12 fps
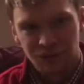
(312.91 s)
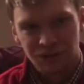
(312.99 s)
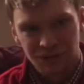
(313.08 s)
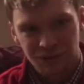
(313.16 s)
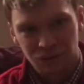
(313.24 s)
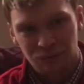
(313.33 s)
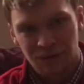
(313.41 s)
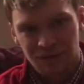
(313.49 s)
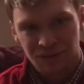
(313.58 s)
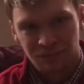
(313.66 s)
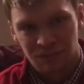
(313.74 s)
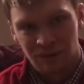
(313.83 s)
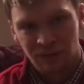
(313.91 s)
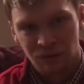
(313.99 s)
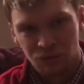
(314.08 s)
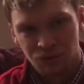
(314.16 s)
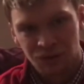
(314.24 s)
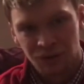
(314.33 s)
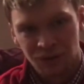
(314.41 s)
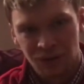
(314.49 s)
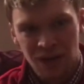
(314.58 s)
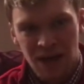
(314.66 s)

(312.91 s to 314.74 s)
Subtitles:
This is the Rayson revolution.